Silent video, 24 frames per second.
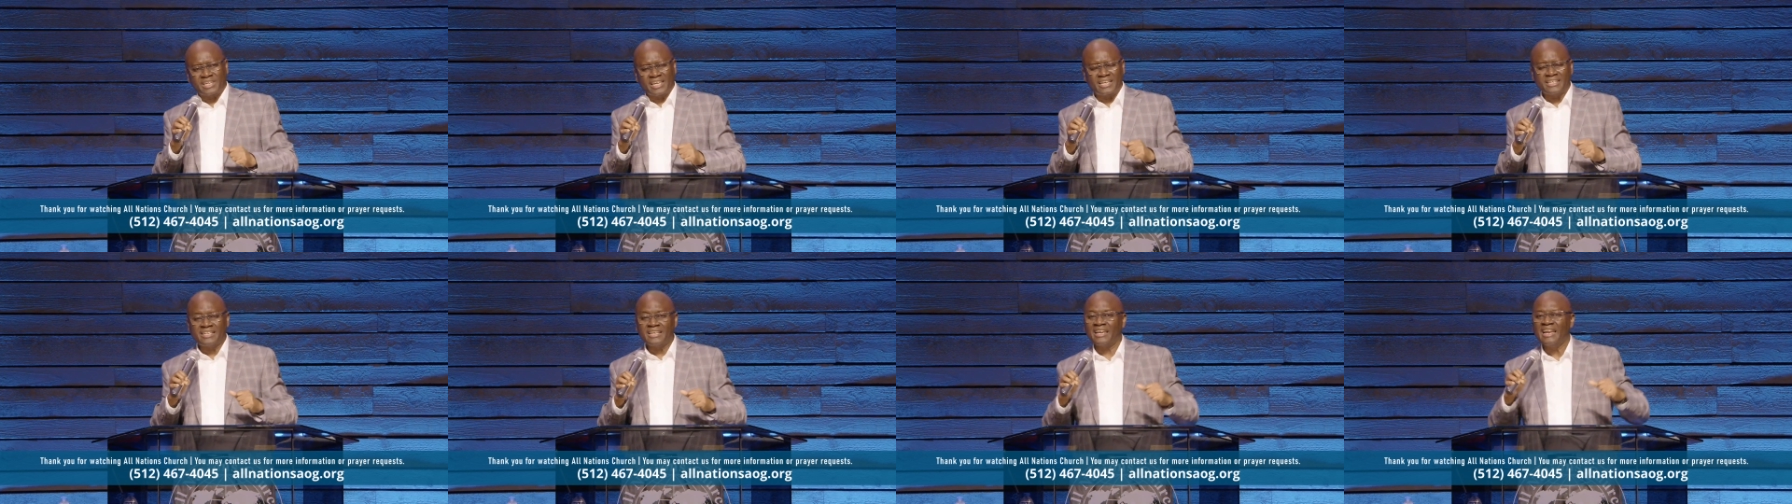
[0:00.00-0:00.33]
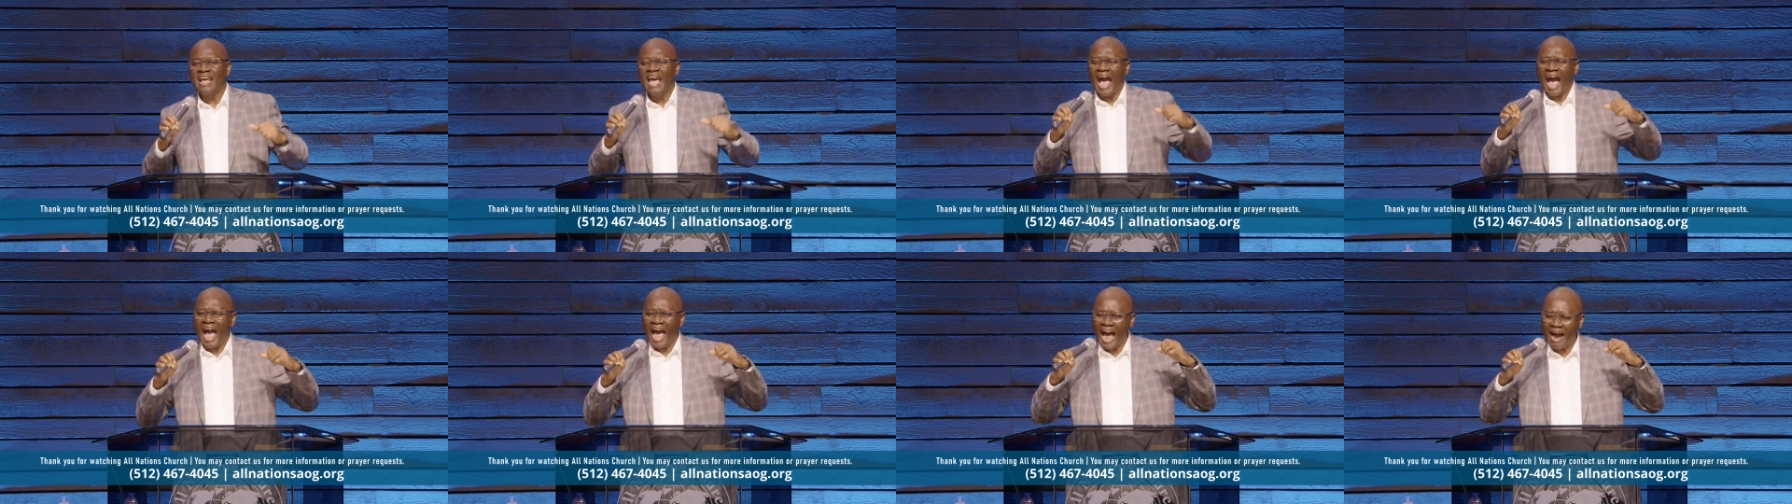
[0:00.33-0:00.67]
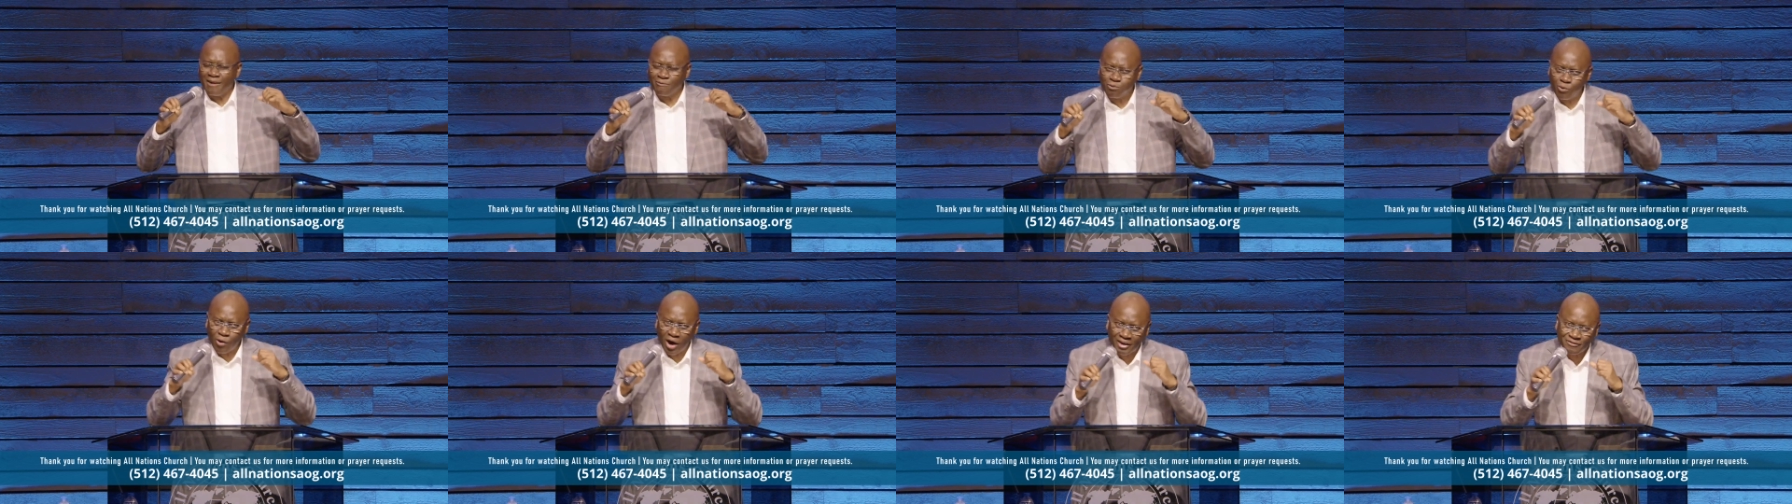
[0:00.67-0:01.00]
Gideon. I
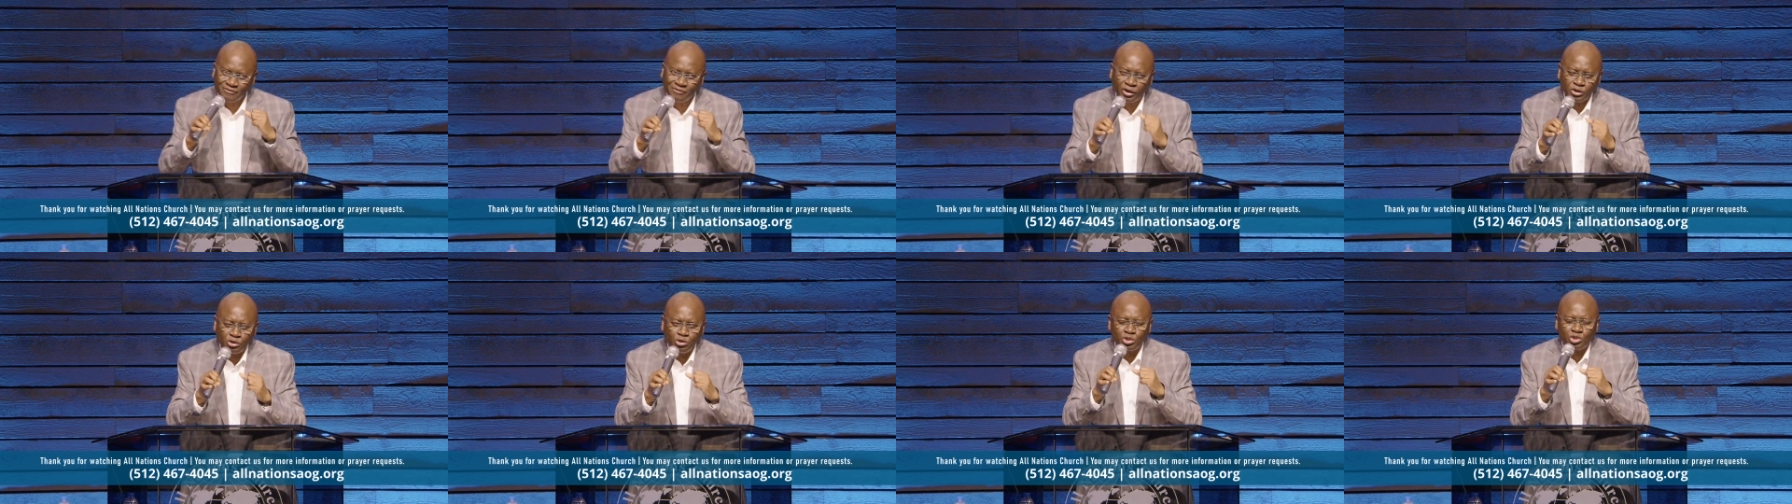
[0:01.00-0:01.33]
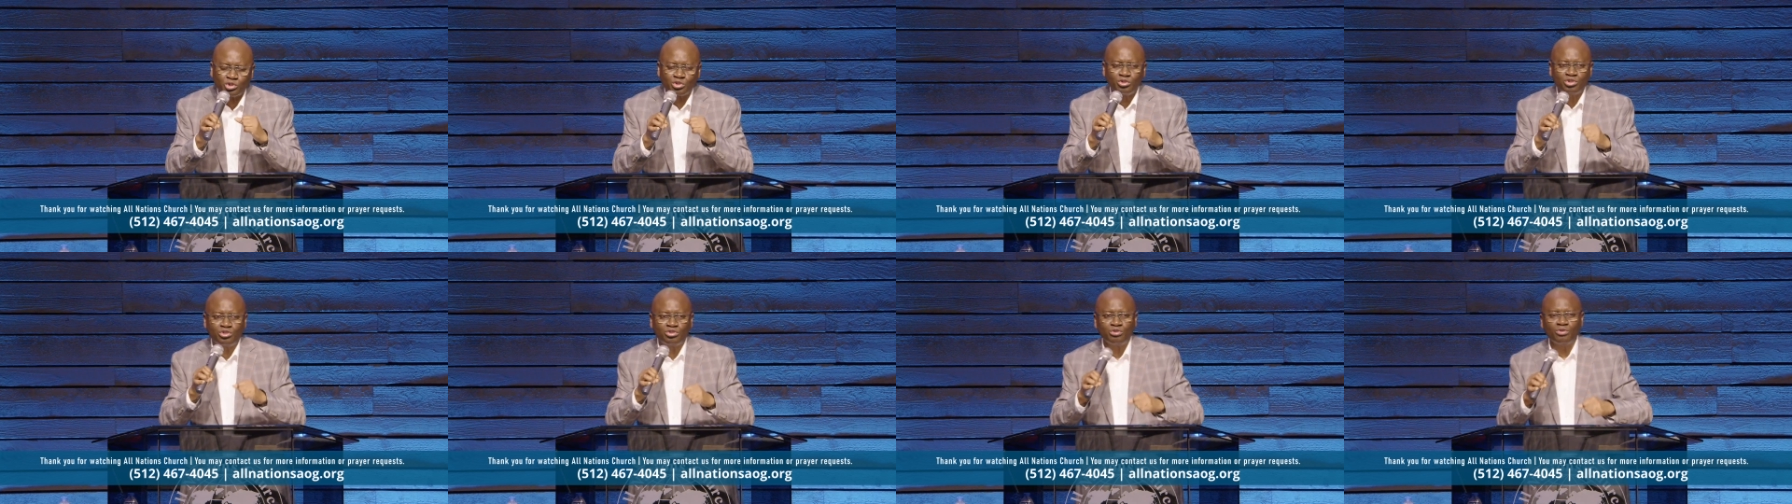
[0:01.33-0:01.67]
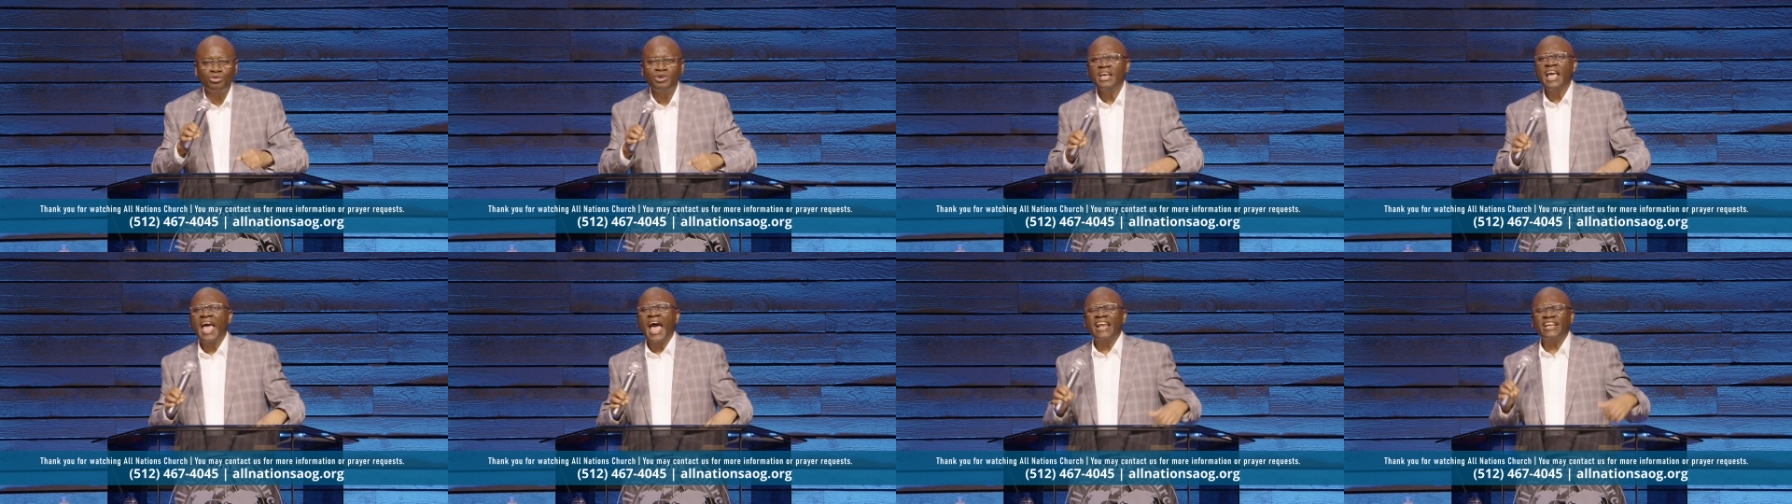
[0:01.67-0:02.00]
have work for you to
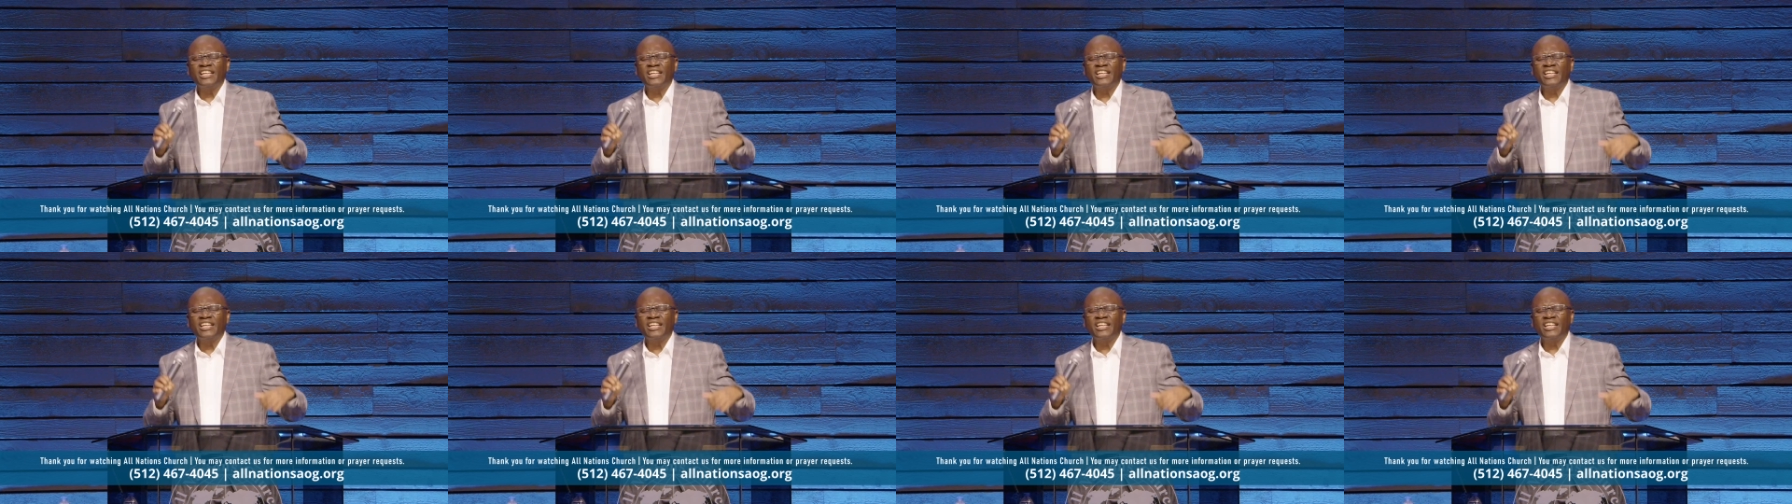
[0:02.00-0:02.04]
do.